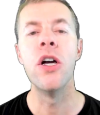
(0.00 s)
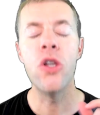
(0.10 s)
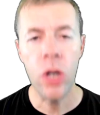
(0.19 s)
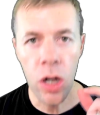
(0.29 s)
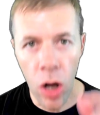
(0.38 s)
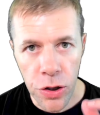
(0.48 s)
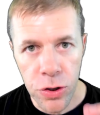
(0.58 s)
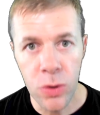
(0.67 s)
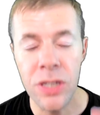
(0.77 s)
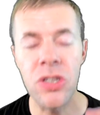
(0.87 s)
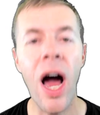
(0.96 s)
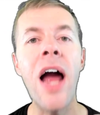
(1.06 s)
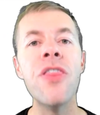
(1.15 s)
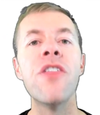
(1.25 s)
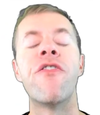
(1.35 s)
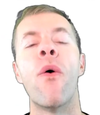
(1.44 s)
You can also
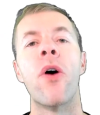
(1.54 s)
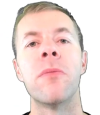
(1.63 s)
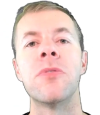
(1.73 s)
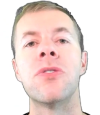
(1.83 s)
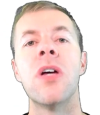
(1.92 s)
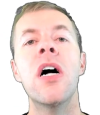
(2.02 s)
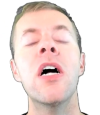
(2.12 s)
design the forms